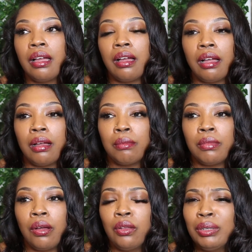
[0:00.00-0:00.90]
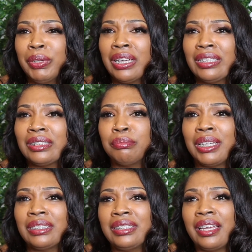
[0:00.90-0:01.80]
Only because
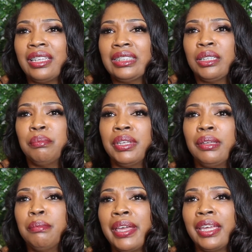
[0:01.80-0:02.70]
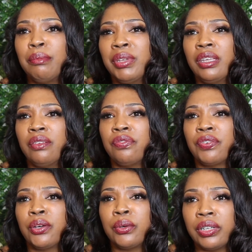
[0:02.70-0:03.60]
meditating to me made me
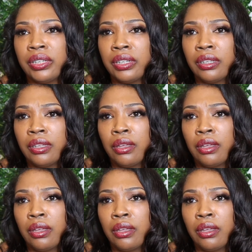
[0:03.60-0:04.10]
feel good.